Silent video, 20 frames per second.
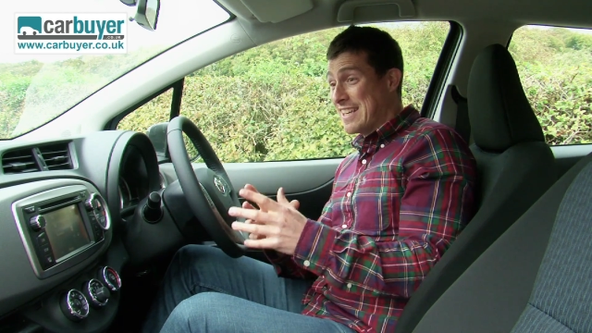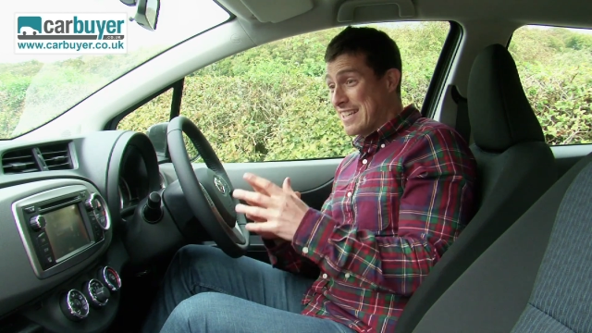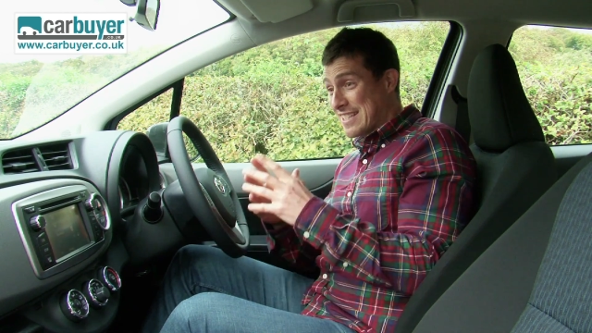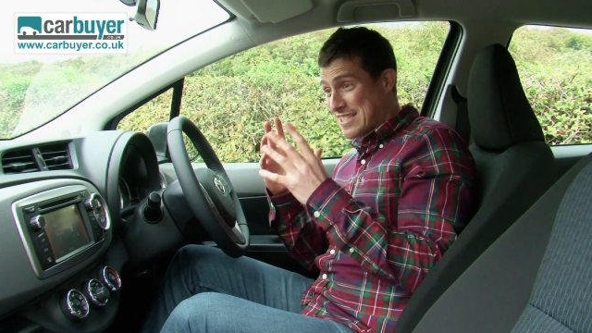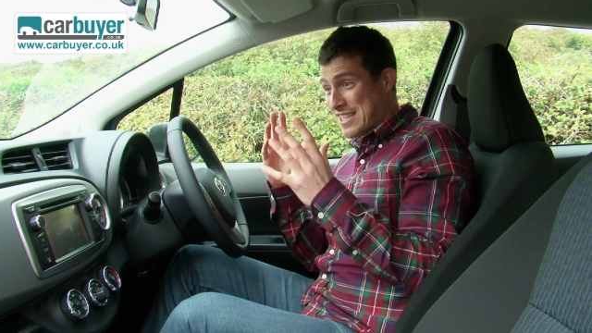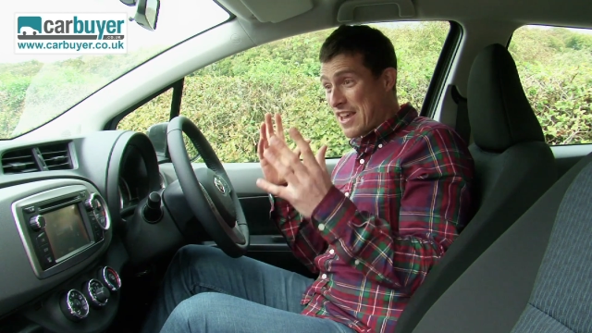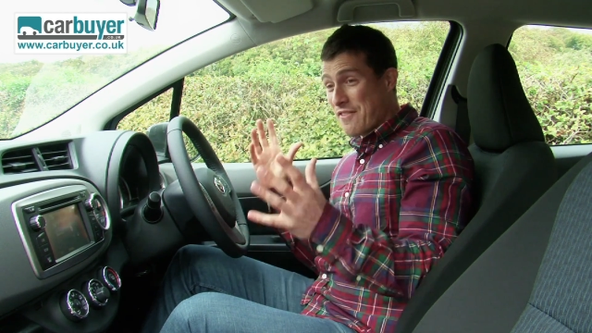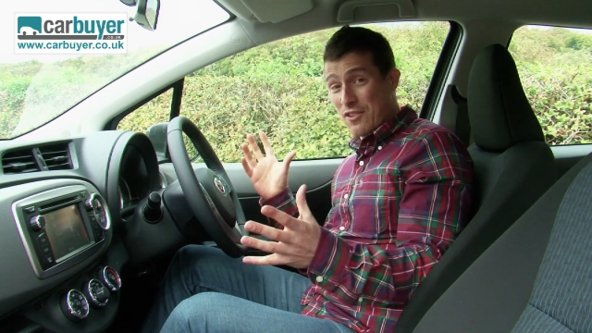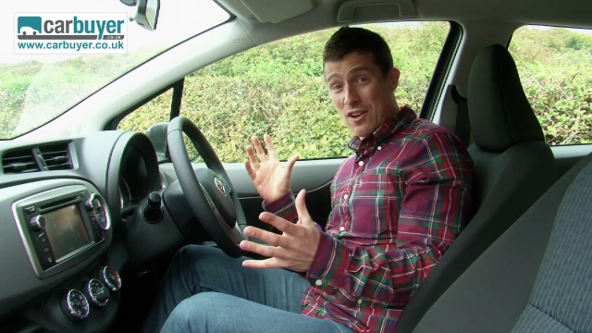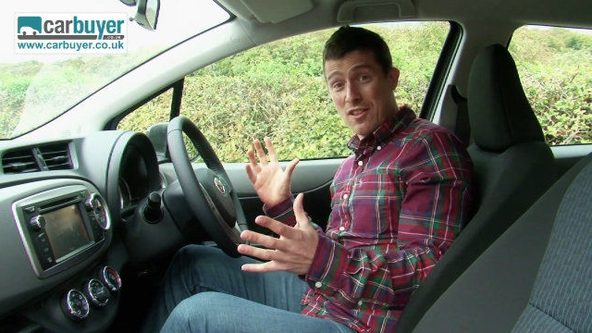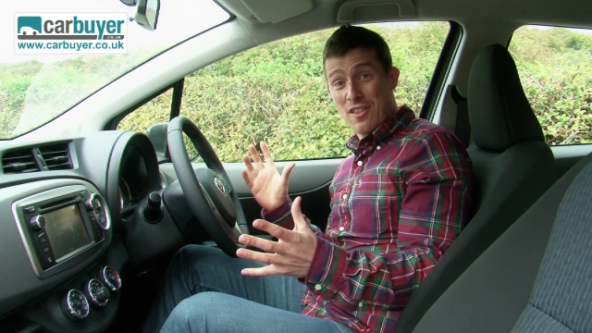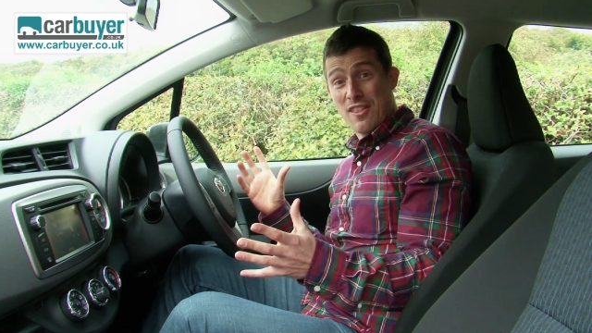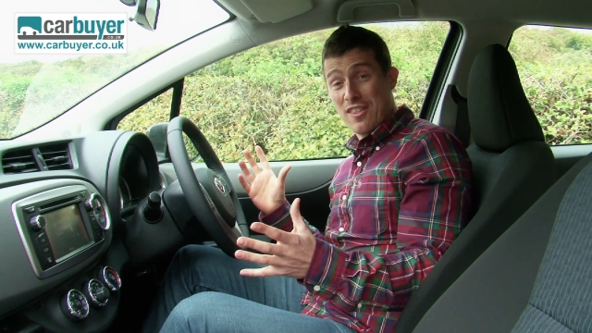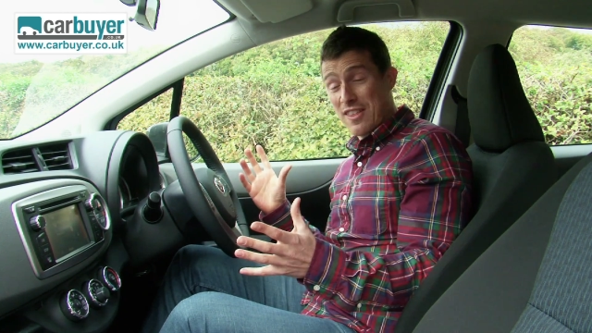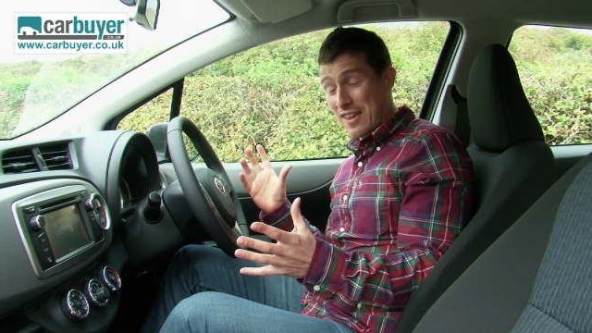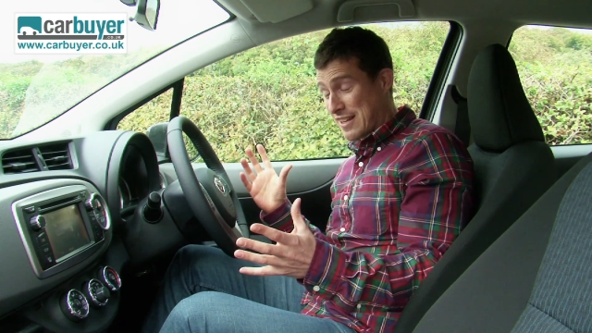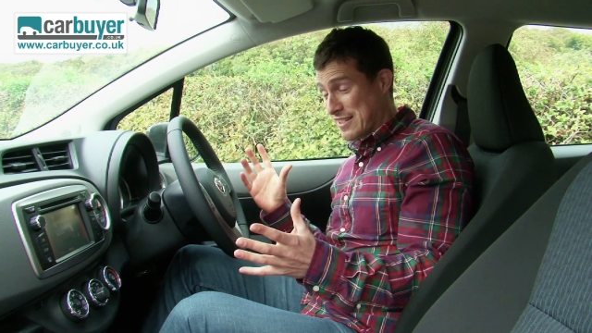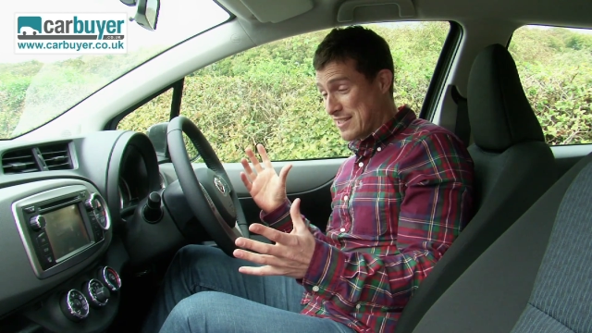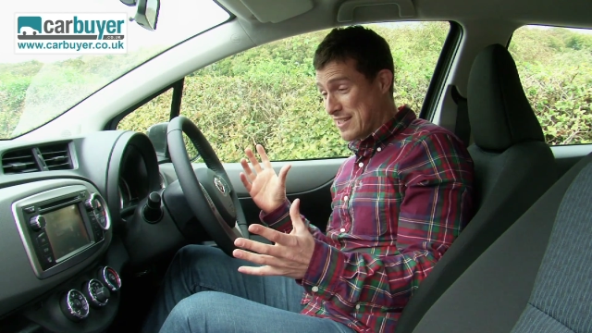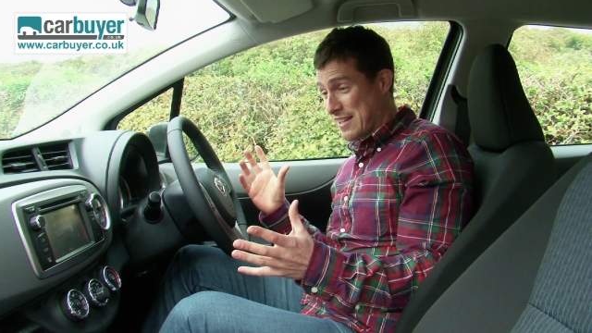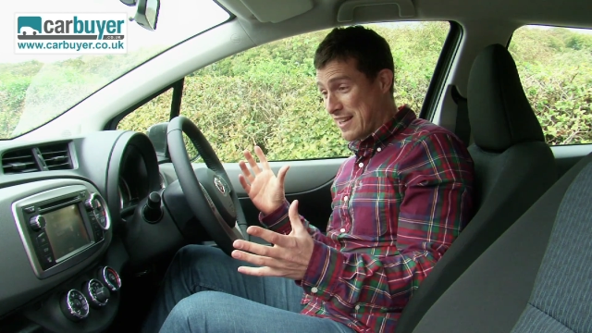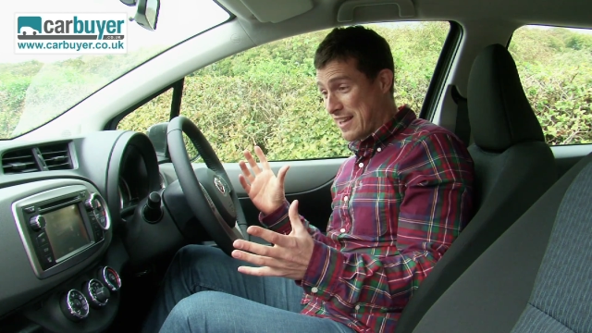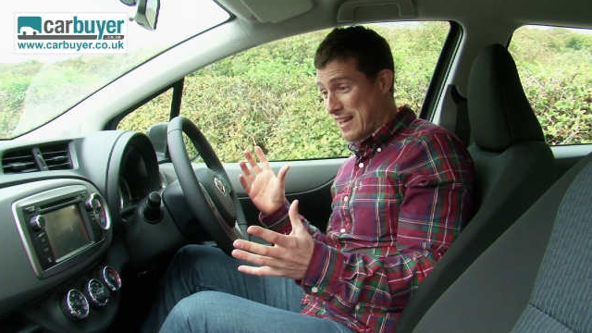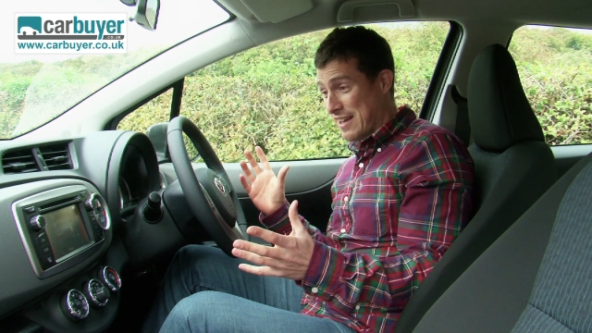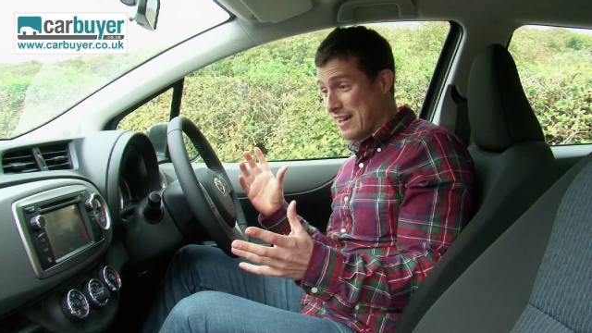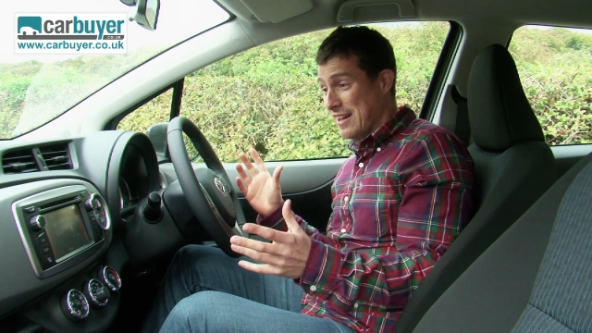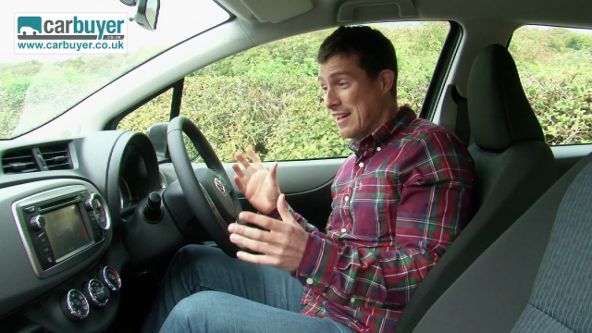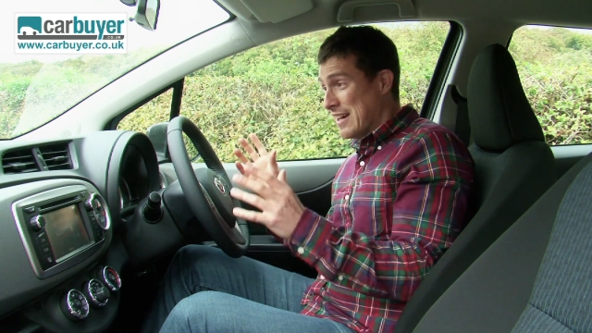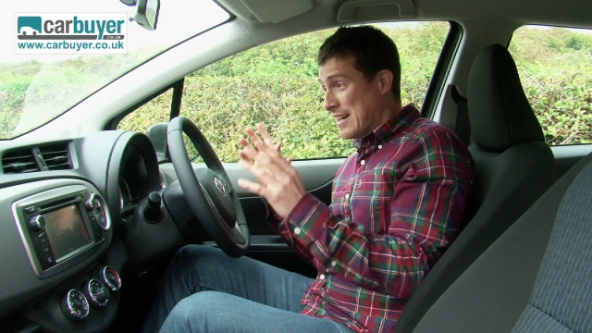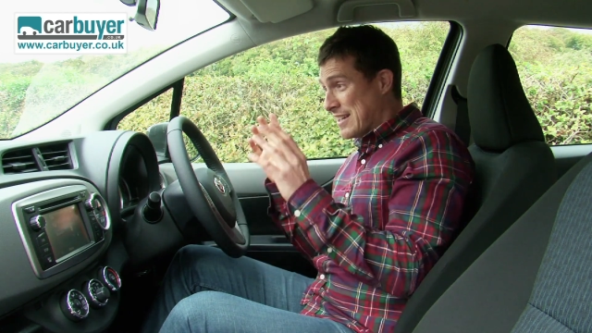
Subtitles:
7 other things in here,